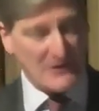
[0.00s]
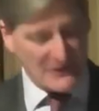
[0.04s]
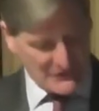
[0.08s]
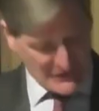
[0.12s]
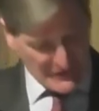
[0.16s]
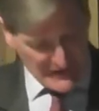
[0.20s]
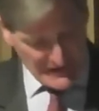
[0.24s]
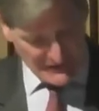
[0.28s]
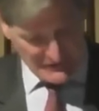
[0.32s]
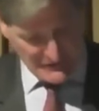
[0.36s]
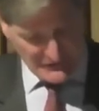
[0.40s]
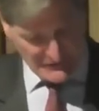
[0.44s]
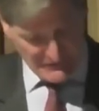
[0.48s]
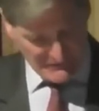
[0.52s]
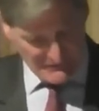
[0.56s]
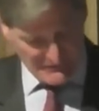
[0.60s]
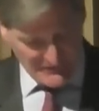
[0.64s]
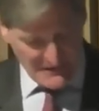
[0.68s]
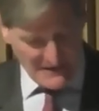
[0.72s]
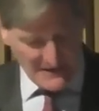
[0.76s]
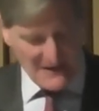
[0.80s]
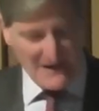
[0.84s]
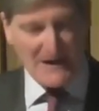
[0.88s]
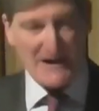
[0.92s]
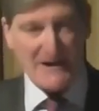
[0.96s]
at it
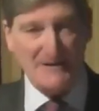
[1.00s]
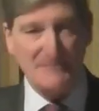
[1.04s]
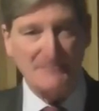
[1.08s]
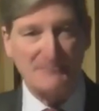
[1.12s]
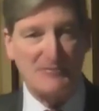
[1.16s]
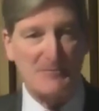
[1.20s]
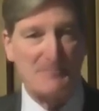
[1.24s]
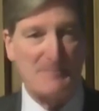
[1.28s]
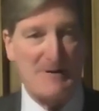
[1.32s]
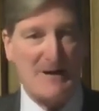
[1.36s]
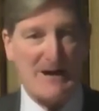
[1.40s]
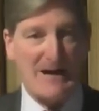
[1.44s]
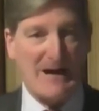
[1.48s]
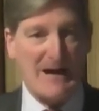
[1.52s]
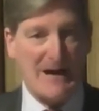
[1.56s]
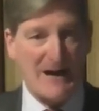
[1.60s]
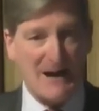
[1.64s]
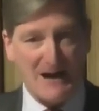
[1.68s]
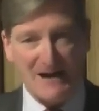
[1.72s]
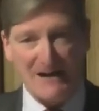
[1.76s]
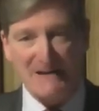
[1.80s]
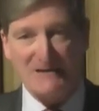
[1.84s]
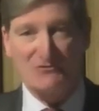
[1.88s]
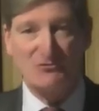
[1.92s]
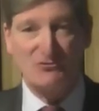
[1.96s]
and prepare
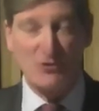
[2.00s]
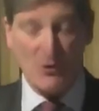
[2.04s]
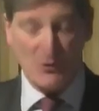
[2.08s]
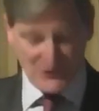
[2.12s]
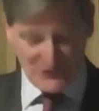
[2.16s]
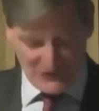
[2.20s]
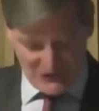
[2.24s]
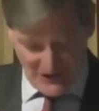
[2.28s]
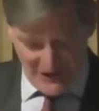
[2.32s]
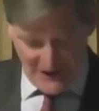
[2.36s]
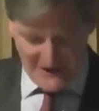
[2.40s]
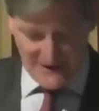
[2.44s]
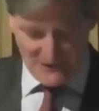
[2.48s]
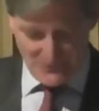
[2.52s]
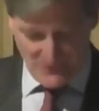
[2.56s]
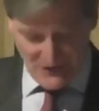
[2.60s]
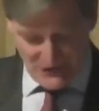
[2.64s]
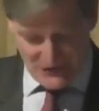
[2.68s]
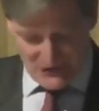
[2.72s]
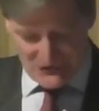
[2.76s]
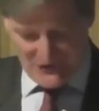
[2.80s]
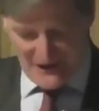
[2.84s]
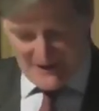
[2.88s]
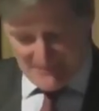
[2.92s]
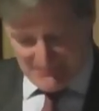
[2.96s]
a dossier
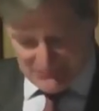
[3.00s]
which they